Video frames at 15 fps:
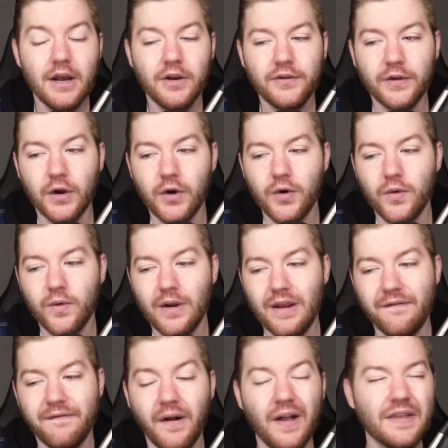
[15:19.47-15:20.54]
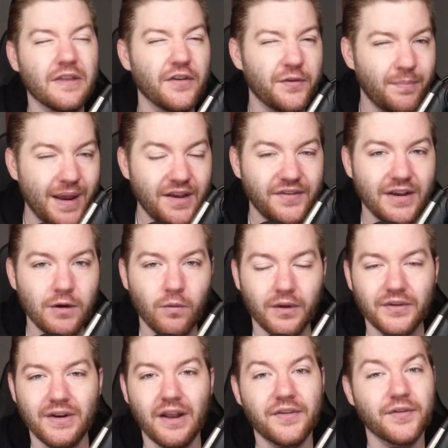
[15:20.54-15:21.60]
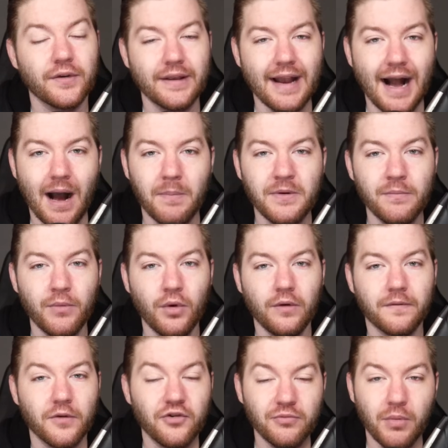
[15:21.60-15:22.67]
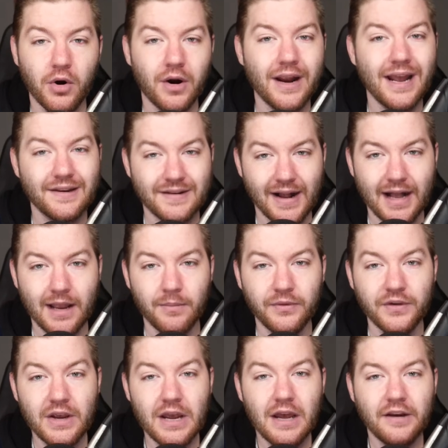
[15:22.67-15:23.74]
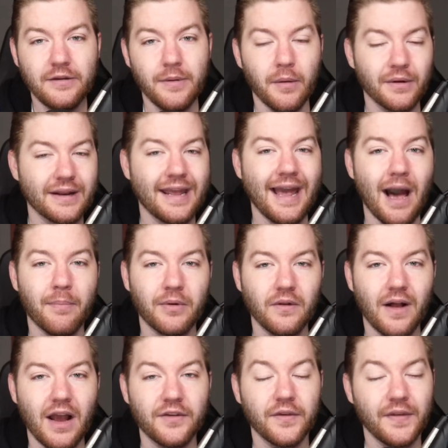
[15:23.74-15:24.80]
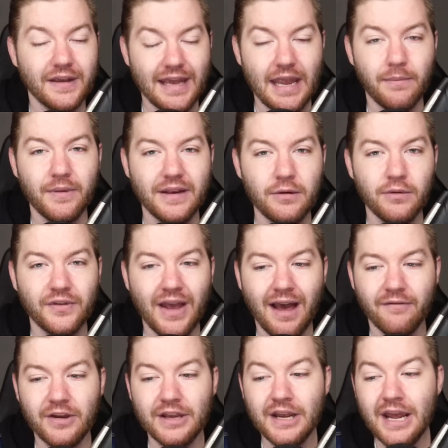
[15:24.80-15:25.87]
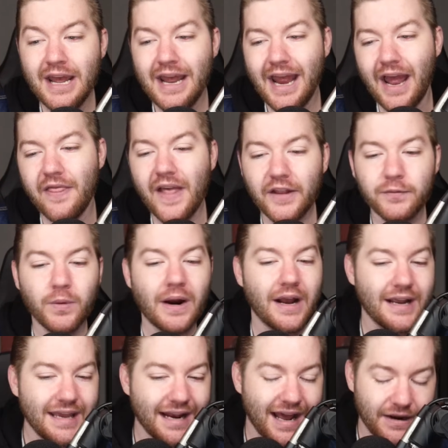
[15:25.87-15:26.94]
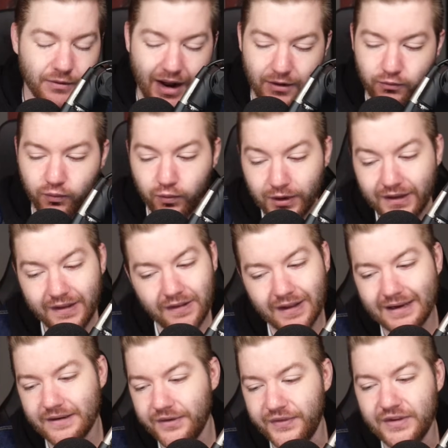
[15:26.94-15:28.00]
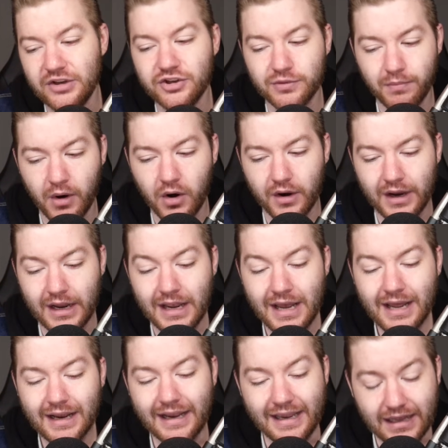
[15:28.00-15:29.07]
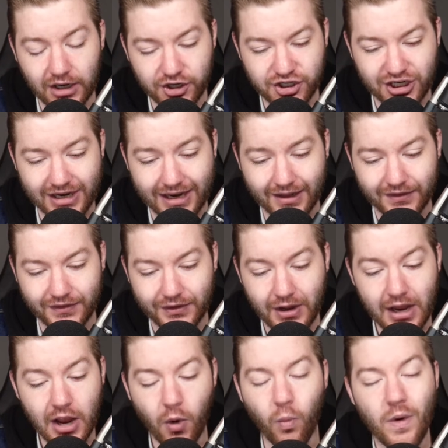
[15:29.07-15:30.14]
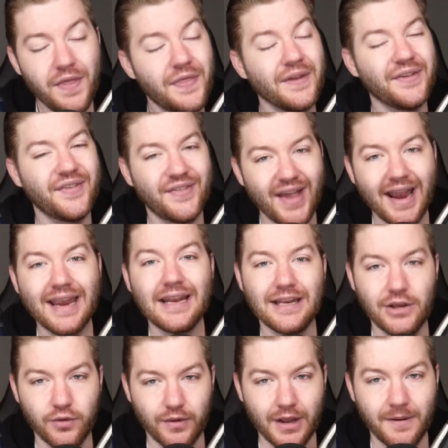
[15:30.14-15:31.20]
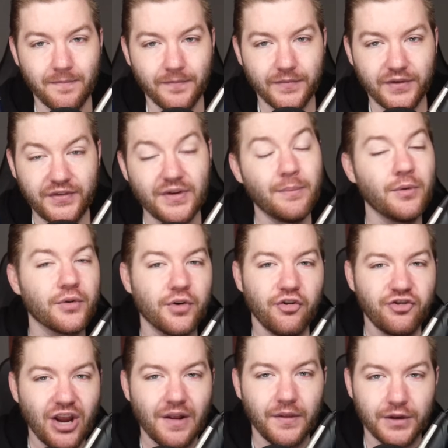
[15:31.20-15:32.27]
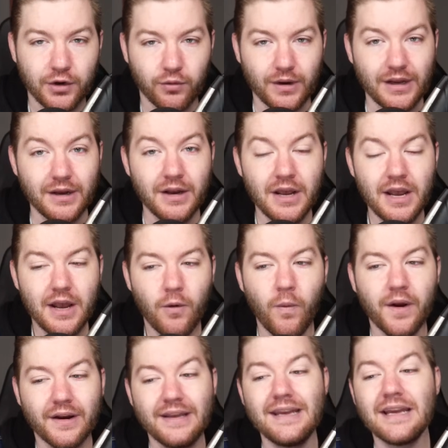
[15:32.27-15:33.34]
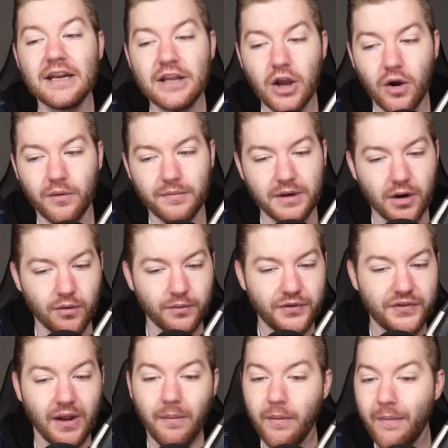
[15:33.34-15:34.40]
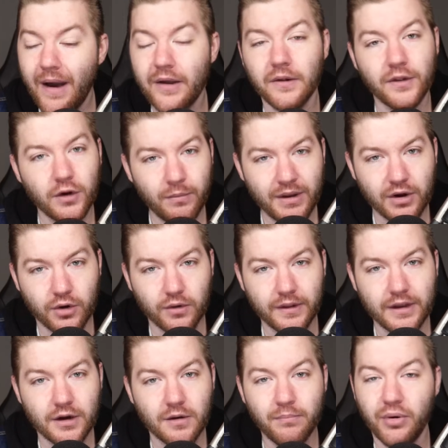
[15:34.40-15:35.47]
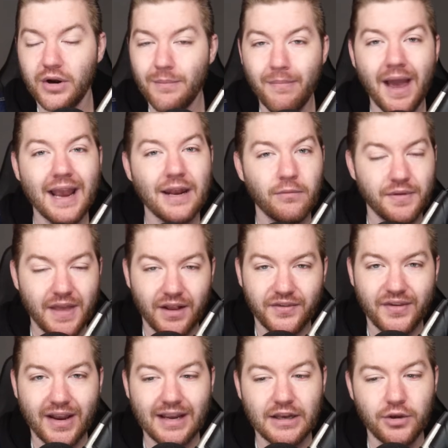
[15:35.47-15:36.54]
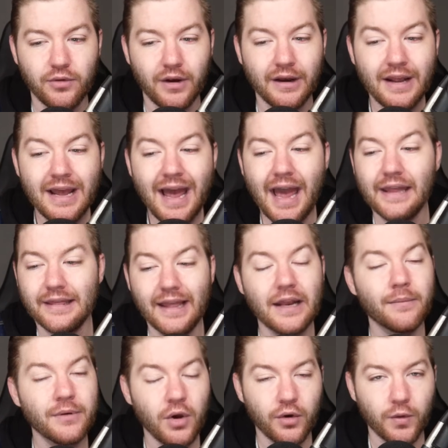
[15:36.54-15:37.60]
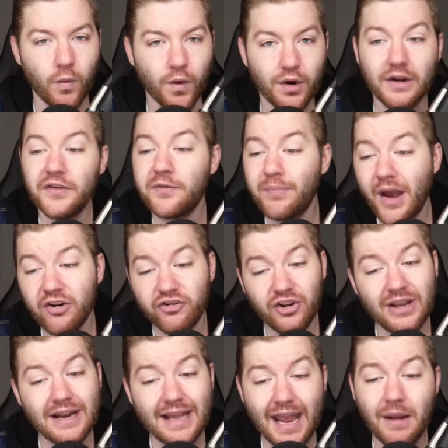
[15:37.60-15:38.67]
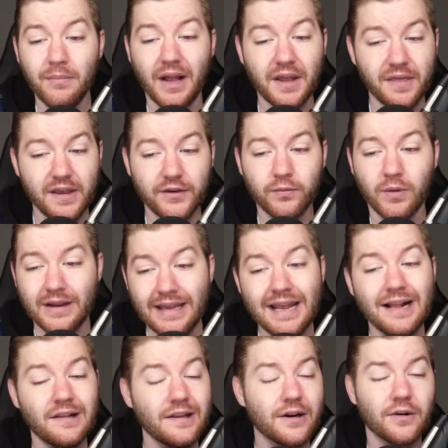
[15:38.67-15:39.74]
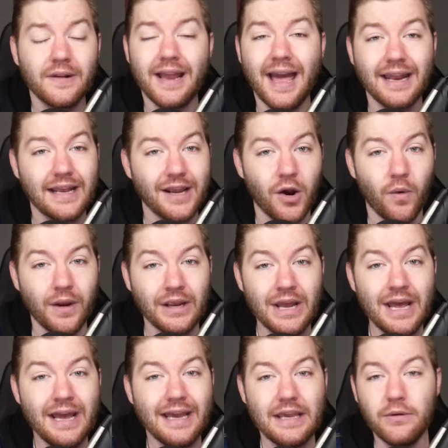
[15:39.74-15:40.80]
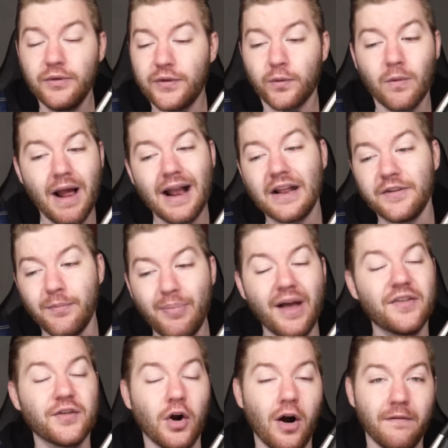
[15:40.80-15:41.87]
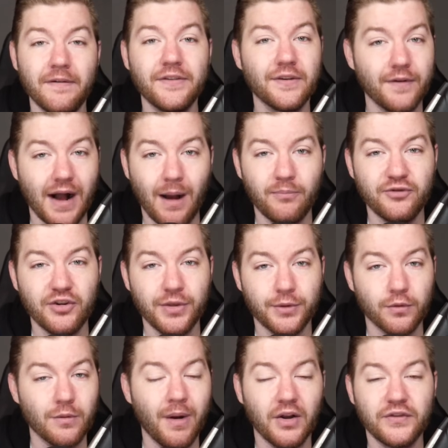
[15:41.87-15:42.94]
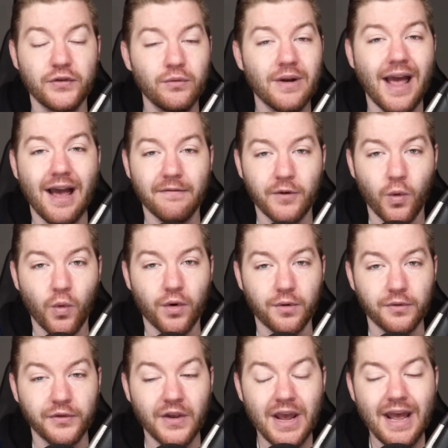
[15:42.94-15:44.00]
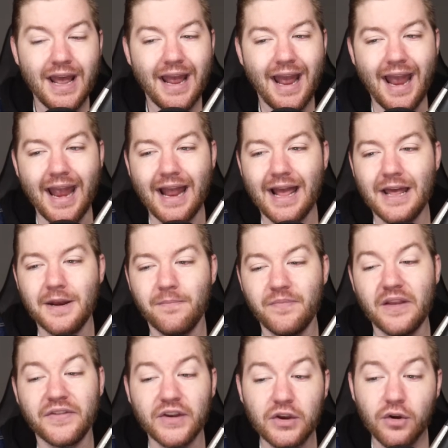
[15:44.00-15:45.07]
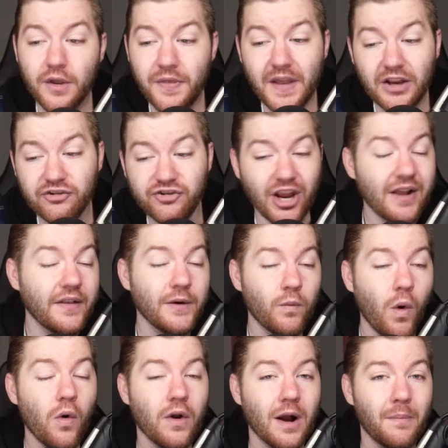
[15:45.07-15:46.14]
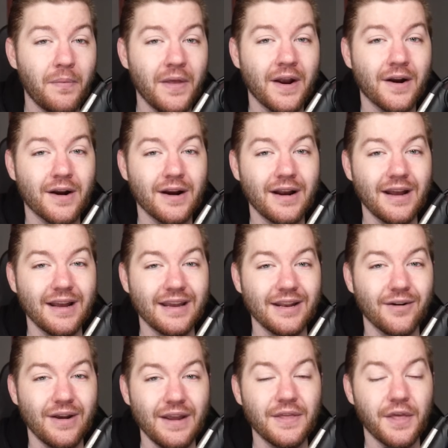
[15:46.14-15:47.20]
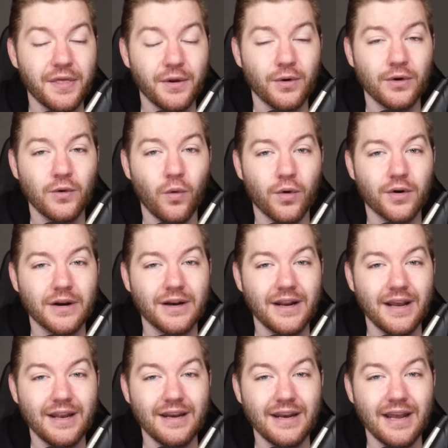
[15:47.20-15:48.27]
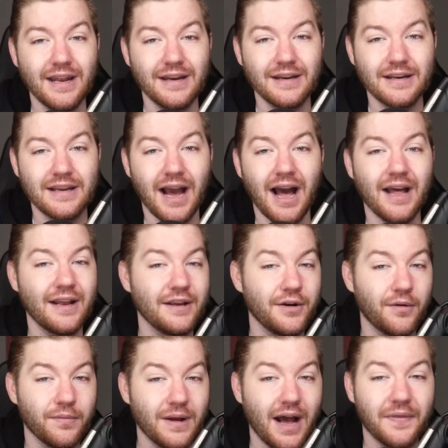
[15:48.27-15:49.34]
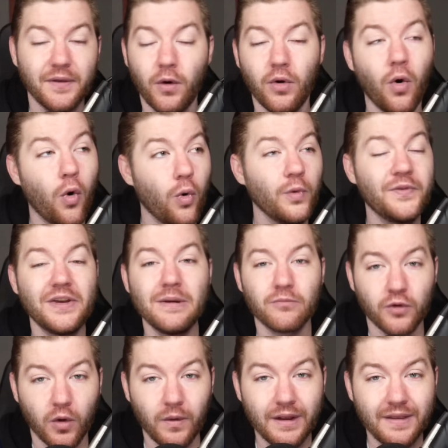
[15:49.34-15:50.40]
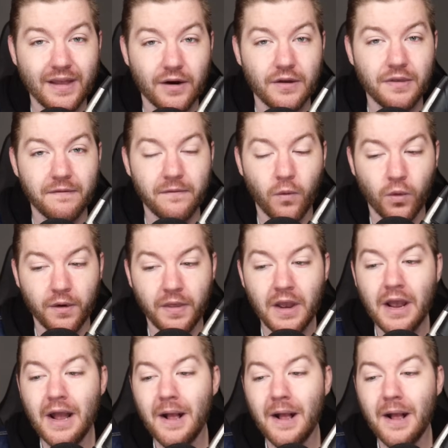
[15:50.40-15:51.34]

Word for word: So it felt like the spacing wasn't necessarily optimal for Jabari at times to be able to capitalize on the game that he was having. And that's where, again, I'd, I'd really like to see Jabari get a chance with the second unit similar to Jalen Green, where he can go, you know, sub him out a little bit earlier, put him back in with that second unit, and let him go to work, especially in a game like this where he clearly had it going. He was the Rockets' best offensive option through about two and a half quarters. And it's a good thing Jalen woke up there, eh, you know, in the third quarter and and and got, you know, got the whole team rolling there in the fourth.